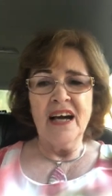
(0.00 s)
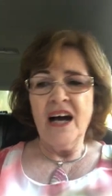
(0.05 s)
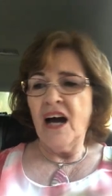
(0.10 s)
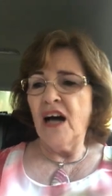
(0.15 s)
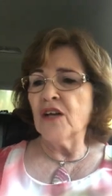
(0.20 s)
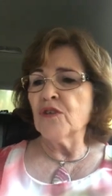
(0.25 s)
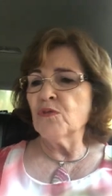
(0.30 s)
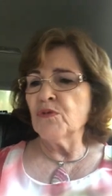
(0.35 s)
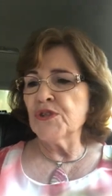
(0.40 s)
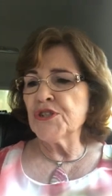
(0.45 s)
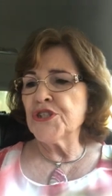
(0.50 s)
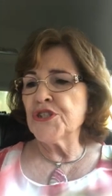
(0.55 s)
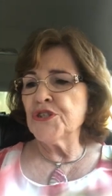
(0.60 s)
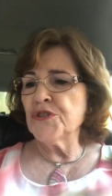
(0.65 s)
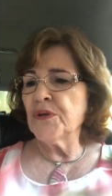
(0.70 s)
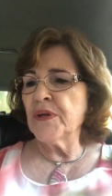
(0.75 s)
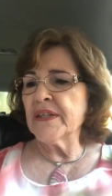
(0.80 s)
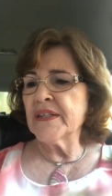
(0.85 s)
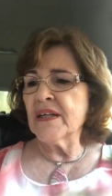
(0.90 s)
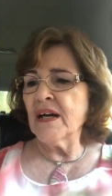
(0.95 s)
on which
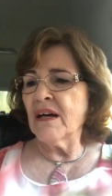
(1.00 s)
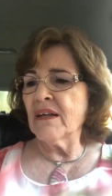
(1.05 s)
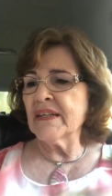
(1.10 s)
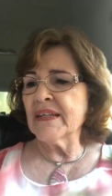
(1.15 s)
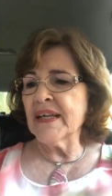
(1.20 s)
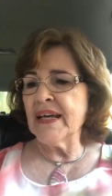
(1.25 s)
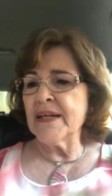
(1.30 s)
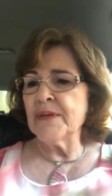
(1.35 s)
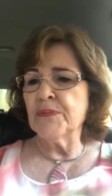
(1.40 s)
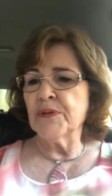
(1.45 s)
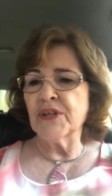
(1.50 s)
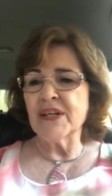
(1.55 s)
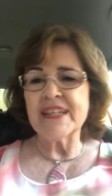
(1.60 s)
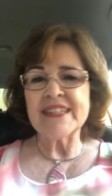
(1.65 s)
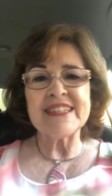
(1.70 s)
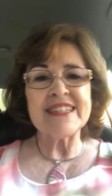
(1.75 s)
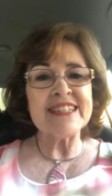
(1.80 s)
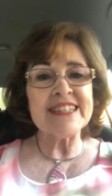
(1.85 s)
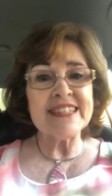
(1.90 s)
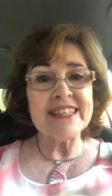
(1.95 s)
you had not labored,
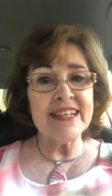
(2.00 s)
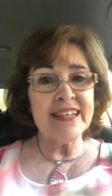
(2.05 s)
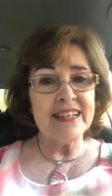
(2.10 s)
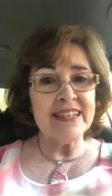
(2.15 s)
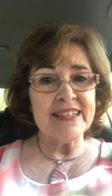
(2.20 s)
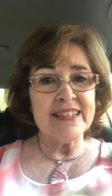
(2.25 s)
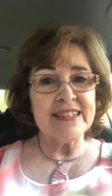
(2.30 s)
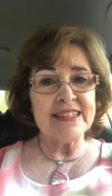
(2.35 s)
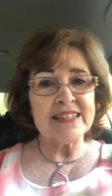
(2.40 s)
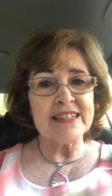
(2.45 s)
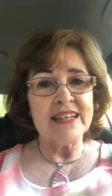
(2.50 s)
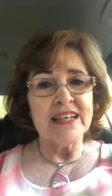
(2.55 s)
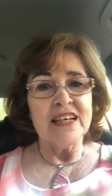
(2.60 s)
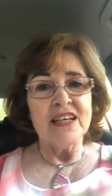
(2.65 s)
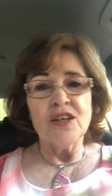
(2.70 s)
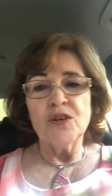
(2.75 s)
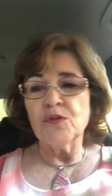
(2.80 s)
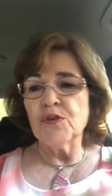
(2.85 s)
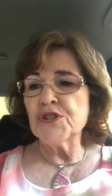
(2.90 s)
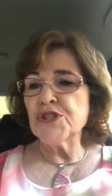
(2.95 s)
and cities
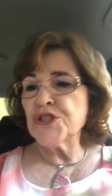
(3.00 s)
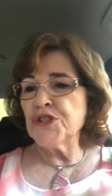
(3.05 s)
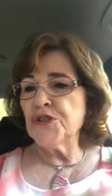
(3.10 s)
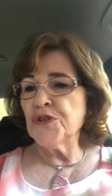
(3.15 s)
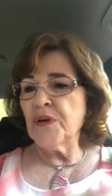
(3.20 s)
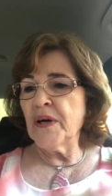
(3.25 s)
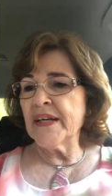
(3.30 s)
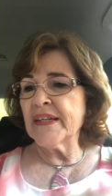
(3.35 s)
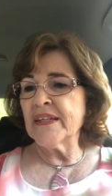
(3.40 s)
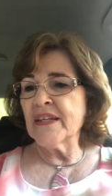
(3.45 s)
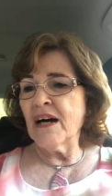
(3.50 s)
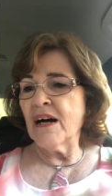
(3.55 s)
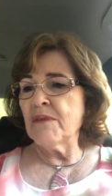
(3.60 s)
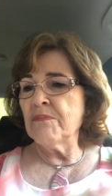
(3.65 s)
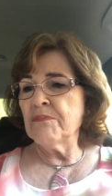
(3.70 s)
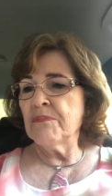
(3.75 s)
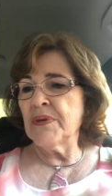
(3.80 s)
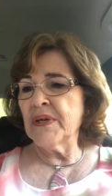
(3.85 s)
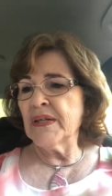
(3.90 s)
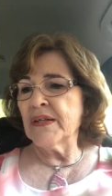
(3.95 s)
which you had
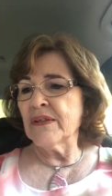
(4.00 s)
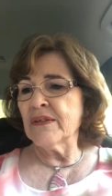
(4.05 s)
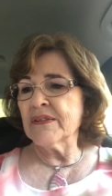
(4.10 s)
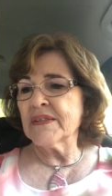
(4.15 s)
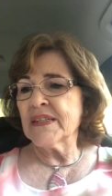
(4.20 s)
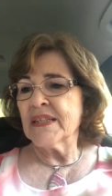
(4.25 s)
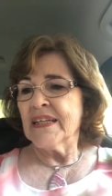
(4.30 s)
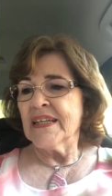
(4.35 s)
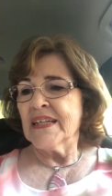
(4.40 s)
not built.